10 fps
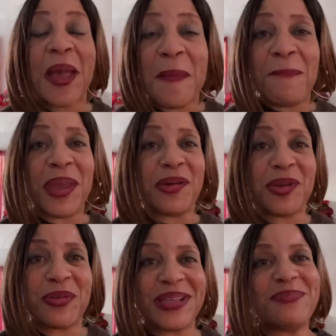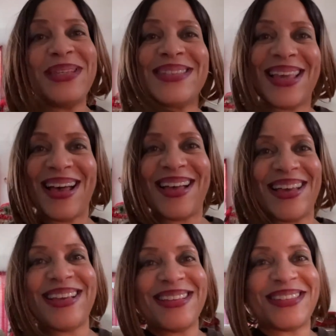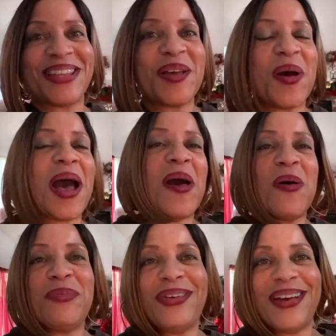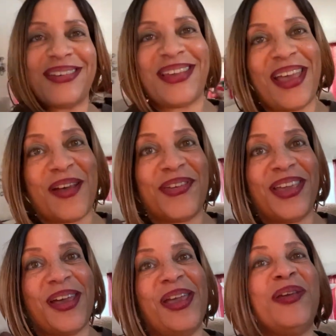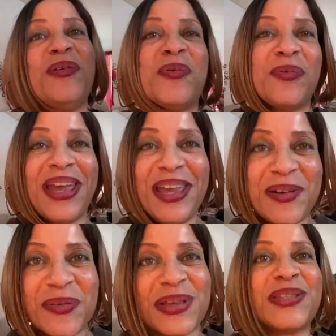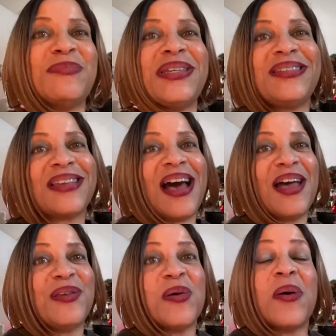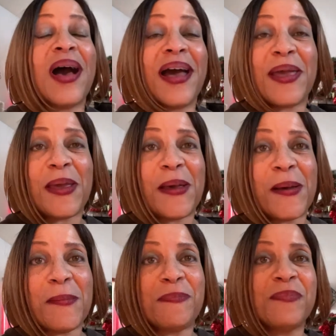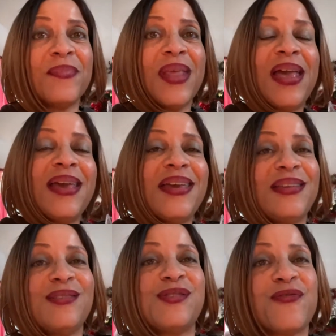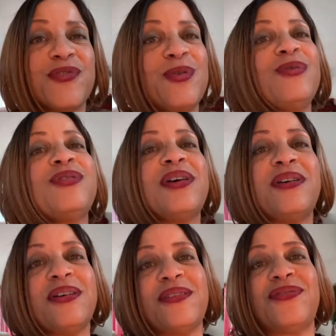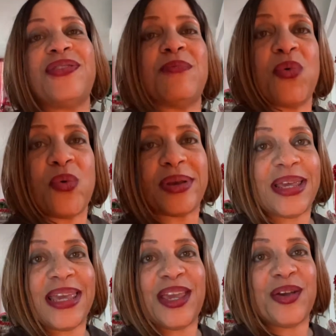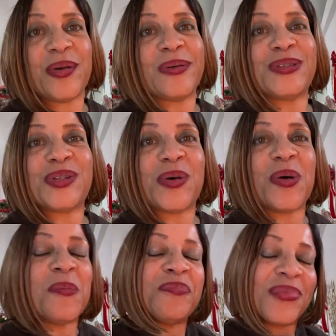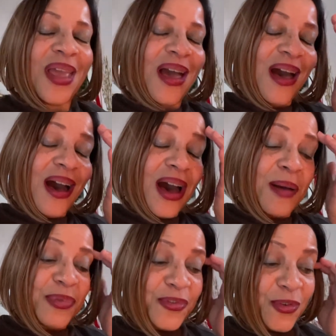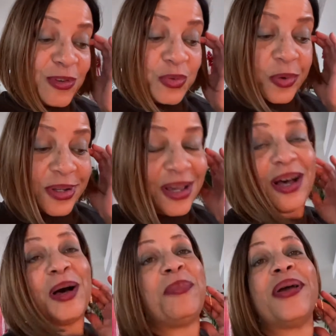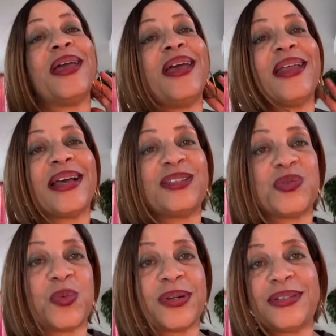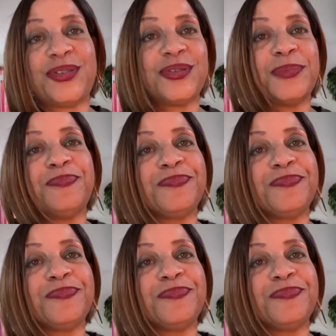Merry Christmas, guys. I hope you guys are having a great Christmas. I know I am. It is the first of the morning here, so I'm the first one up, and I just want to